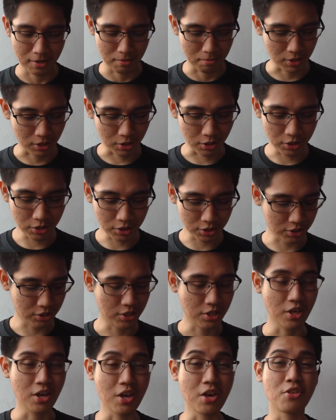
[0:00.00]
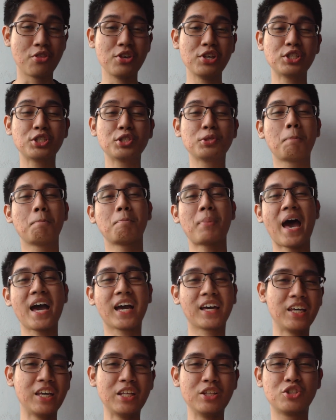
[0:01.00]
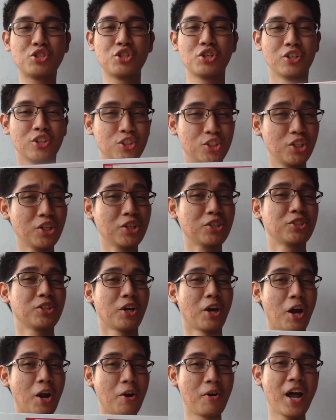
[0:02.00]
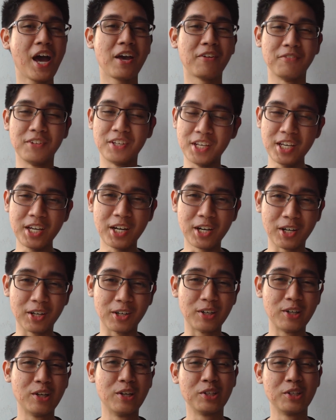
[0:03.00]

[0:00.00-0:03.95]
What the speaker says: Because this package just arrived here.